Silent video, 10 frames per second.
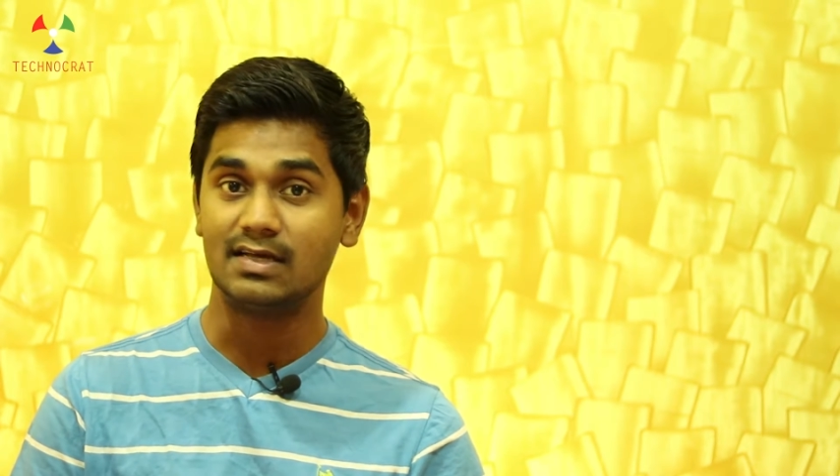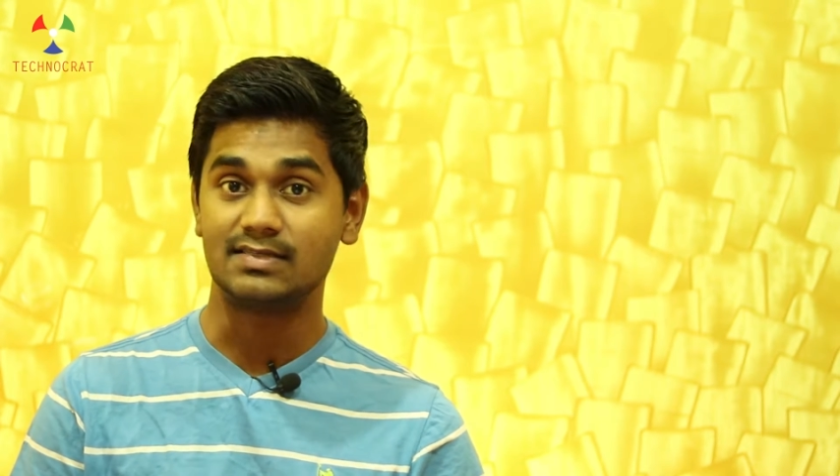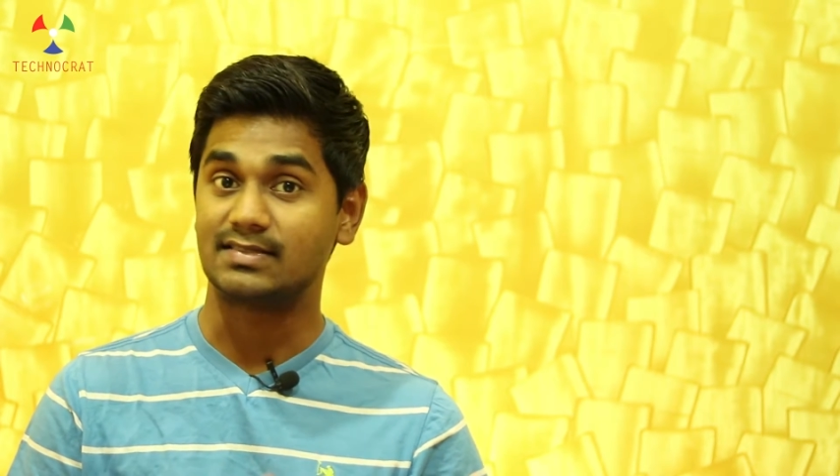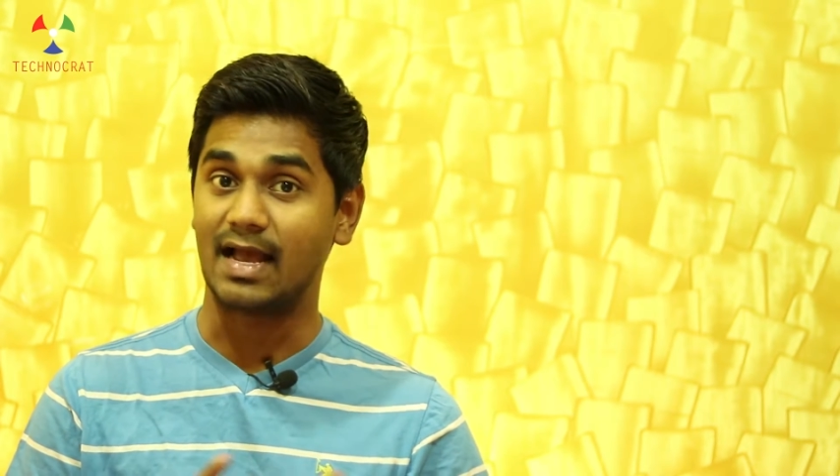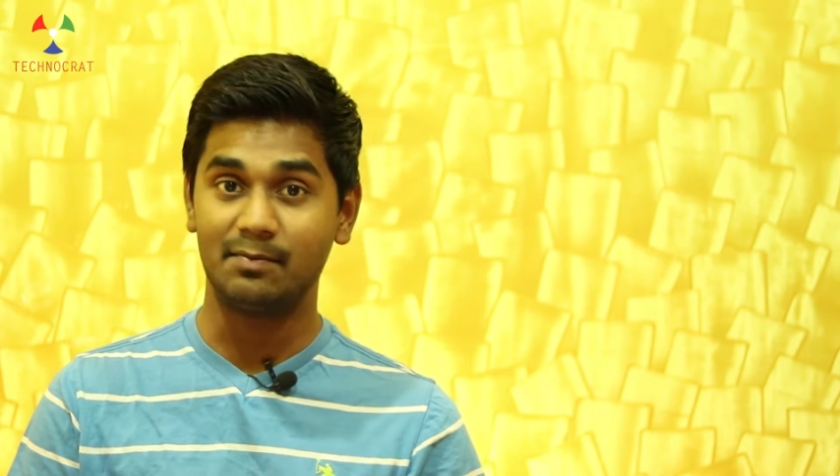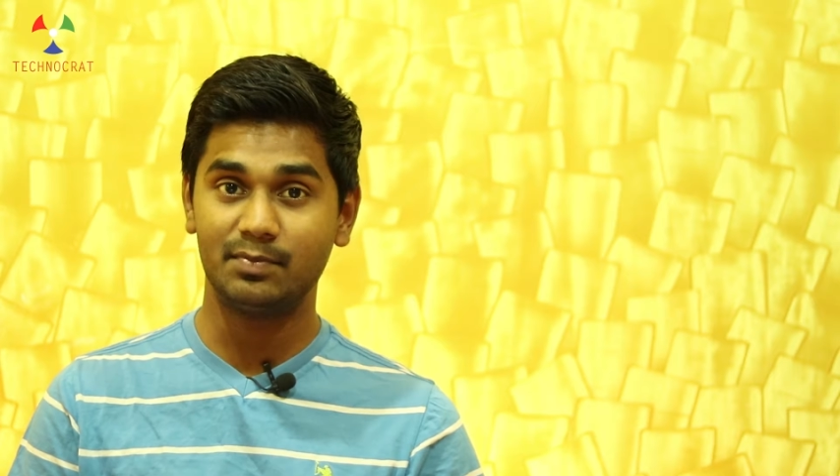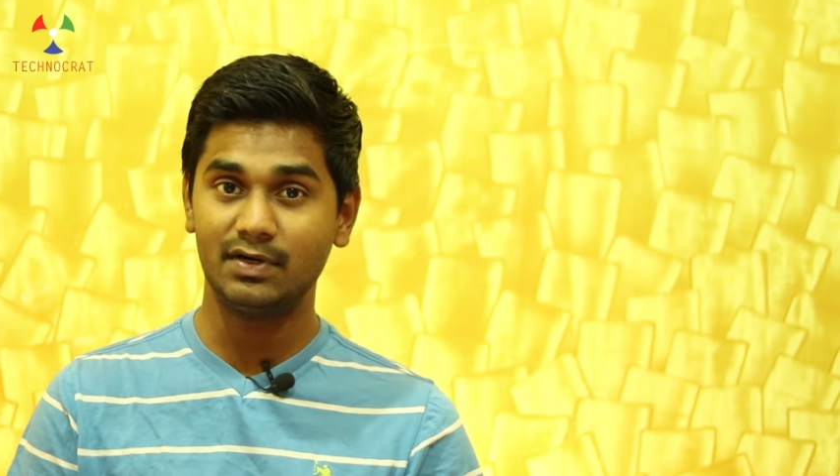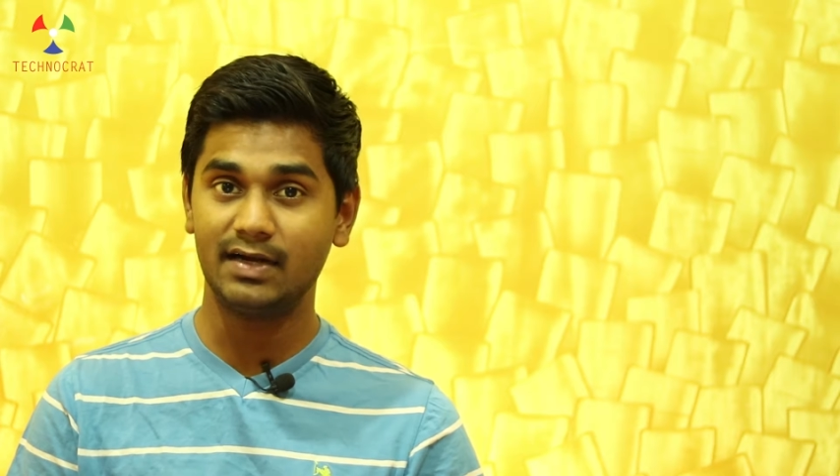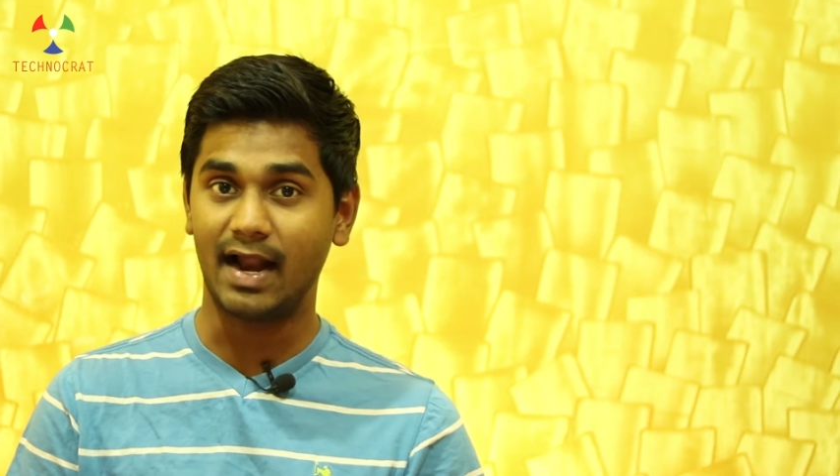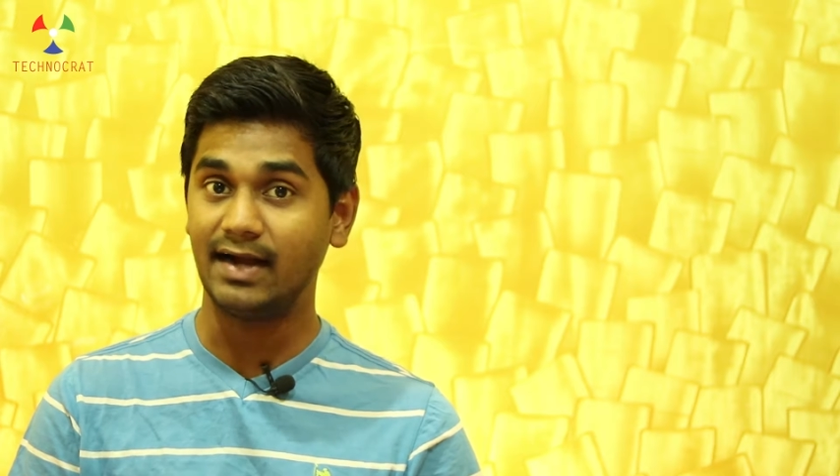
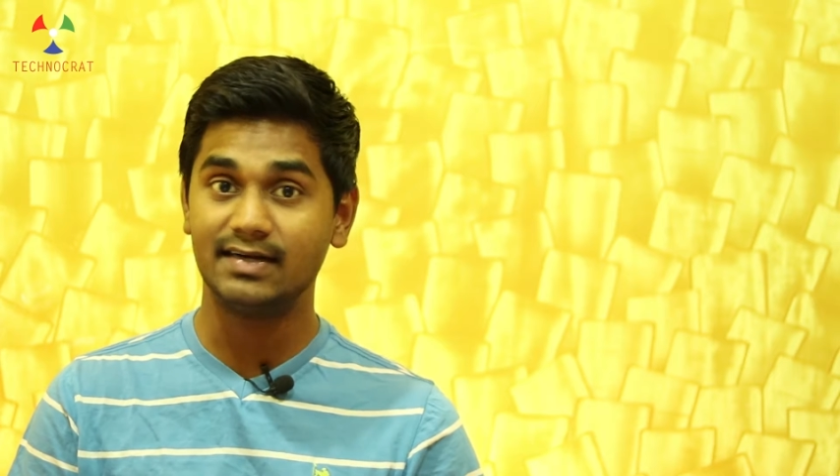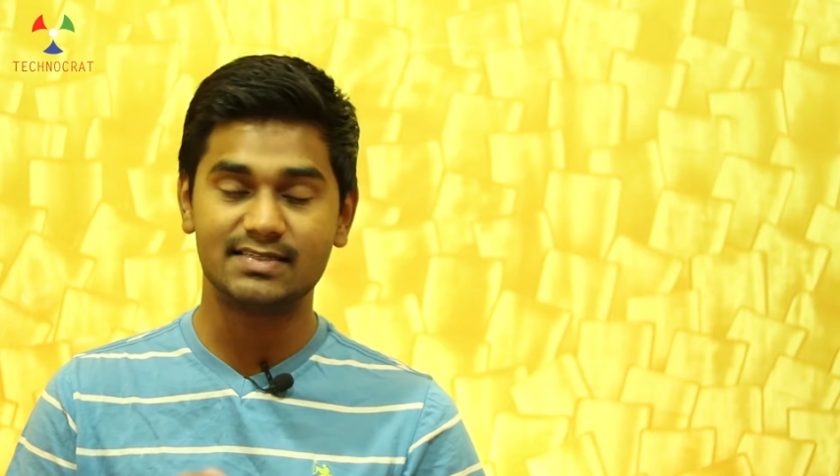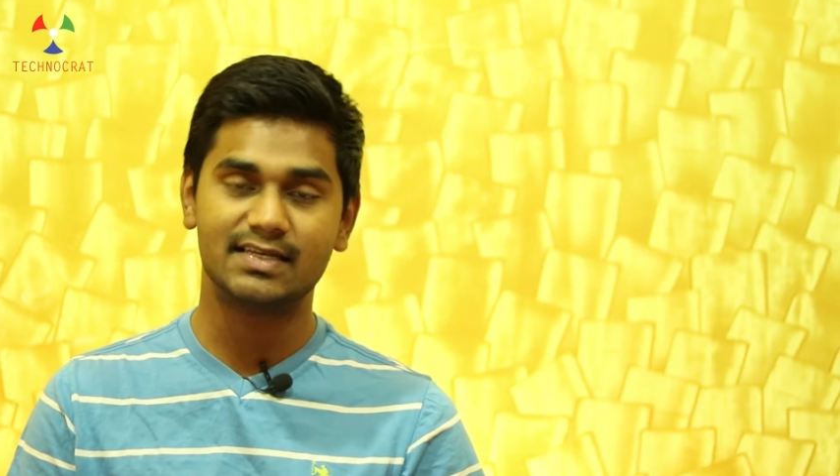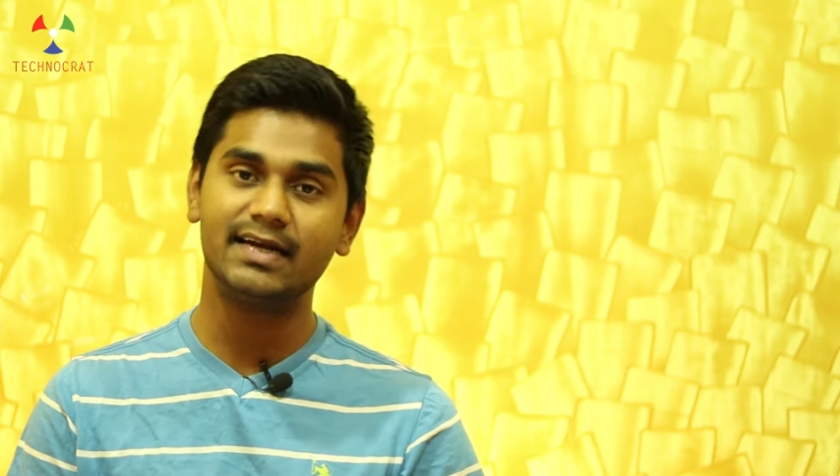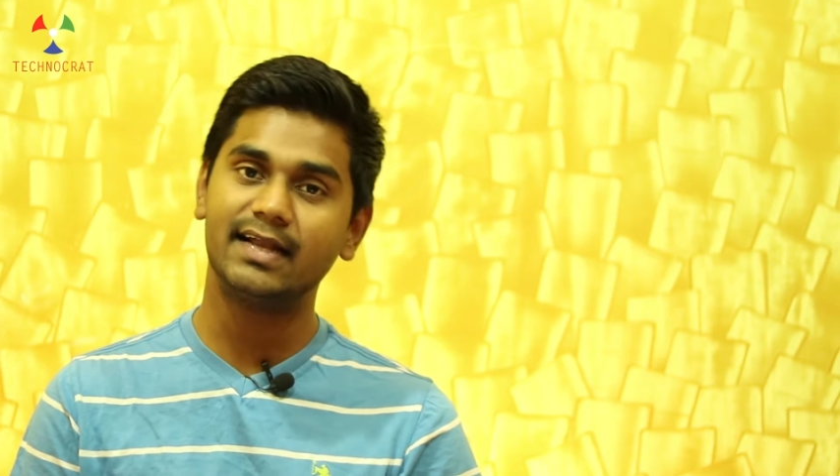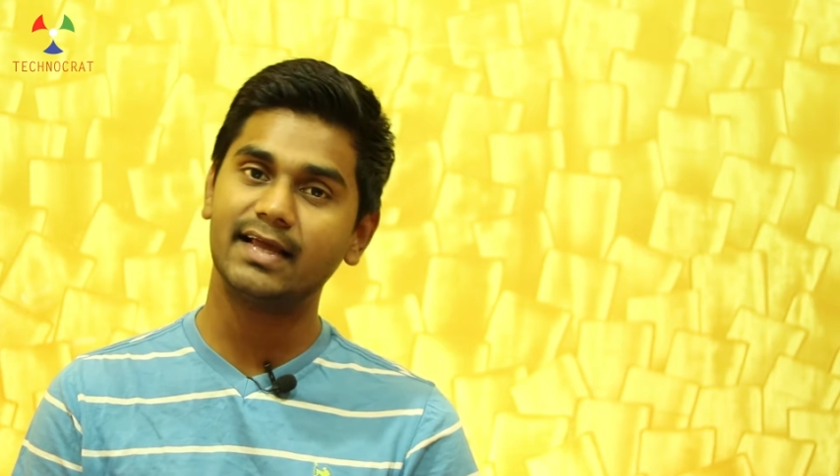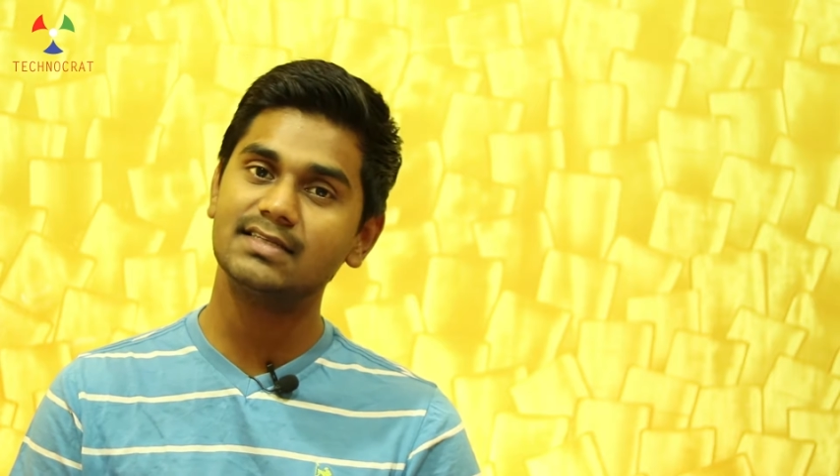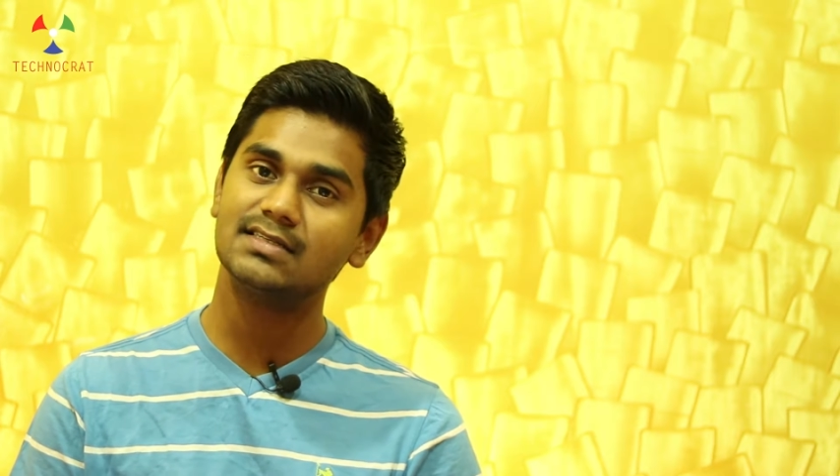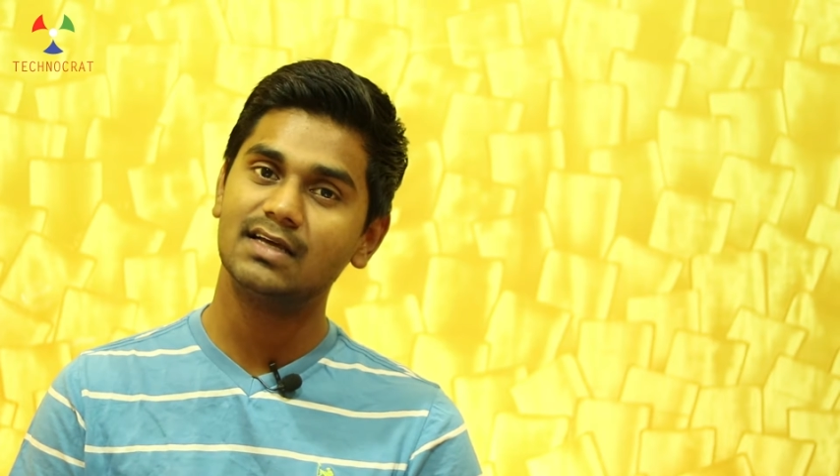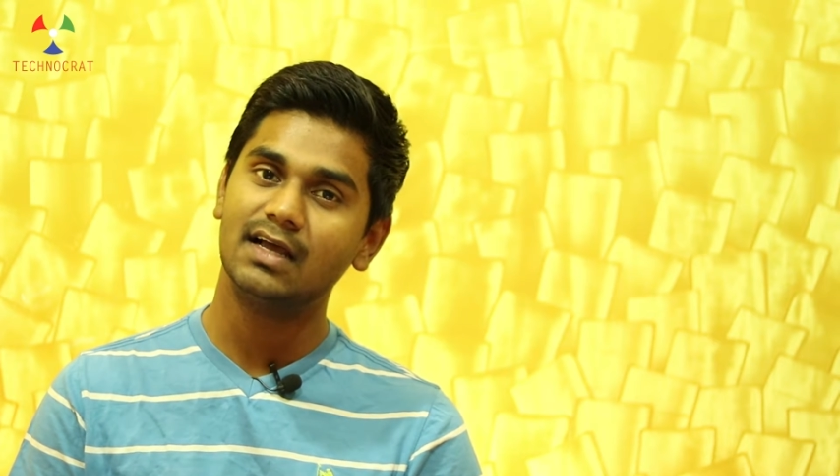sampled and
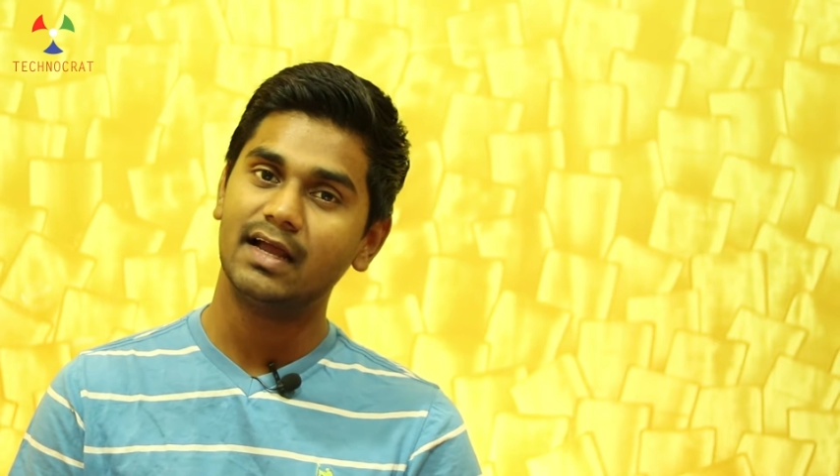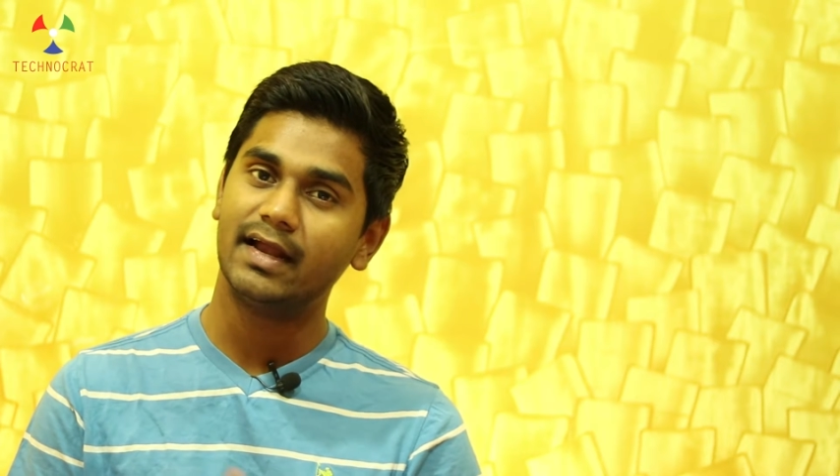discretized